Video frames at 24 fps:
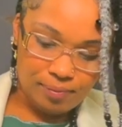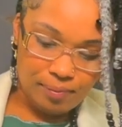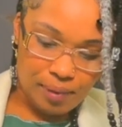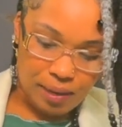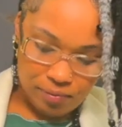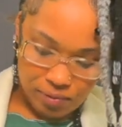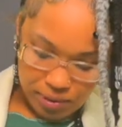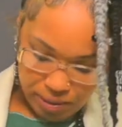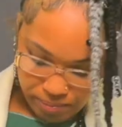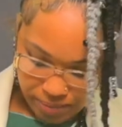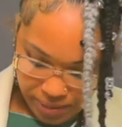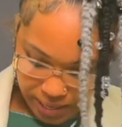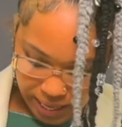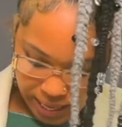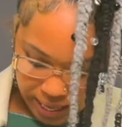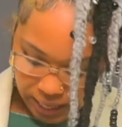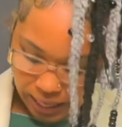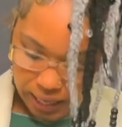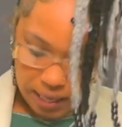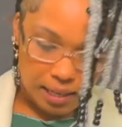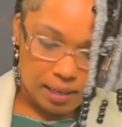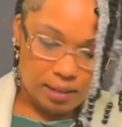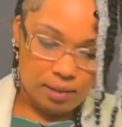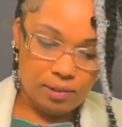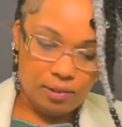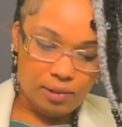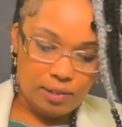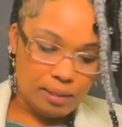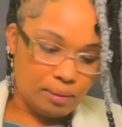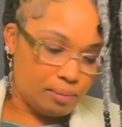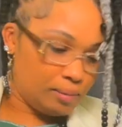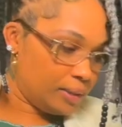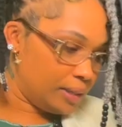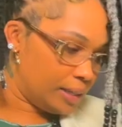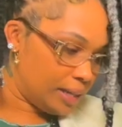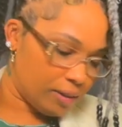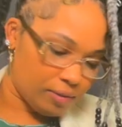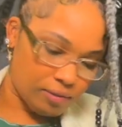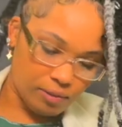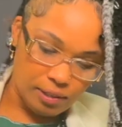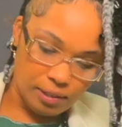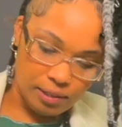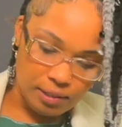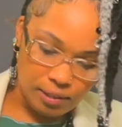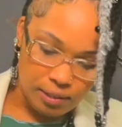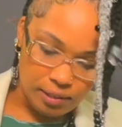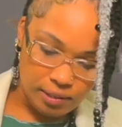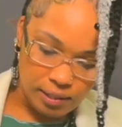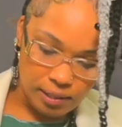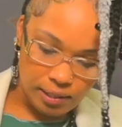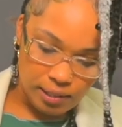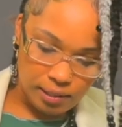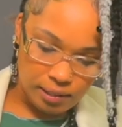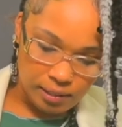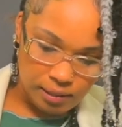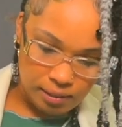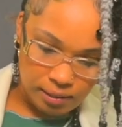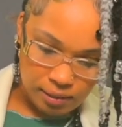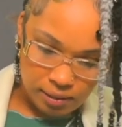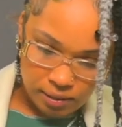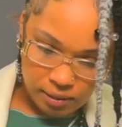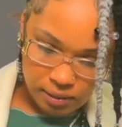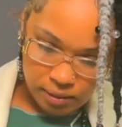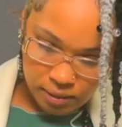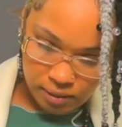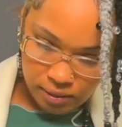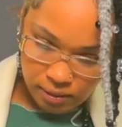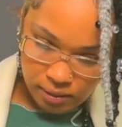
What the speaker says: My family ain't like yours, but I feel you. Go ahead.